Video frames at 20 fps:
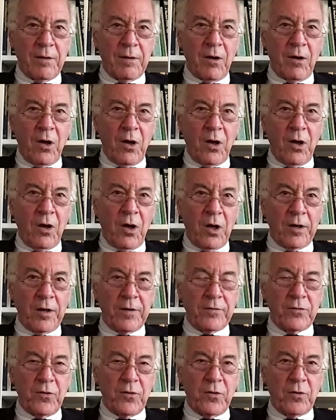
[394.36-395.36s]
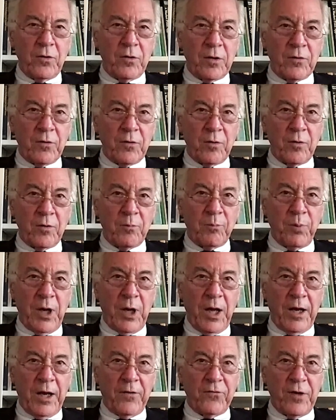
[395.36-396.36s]
audit their
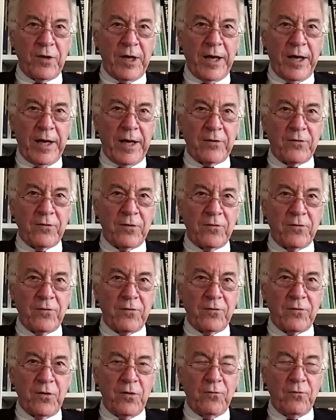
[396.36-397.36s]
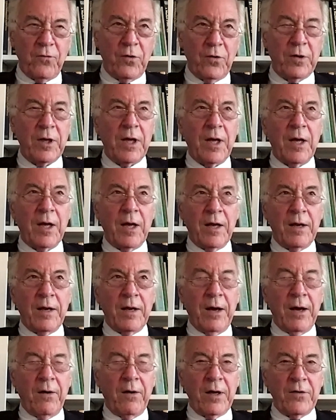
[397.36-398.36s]
policy actions and so forth.
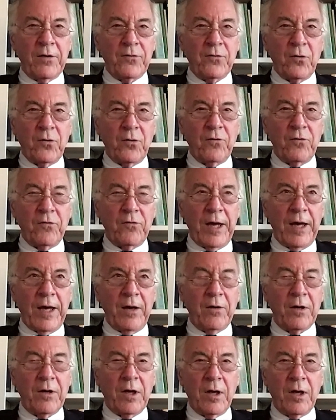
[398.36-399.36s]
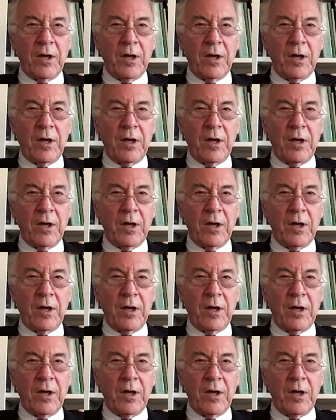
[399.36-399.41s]
Now, it turns out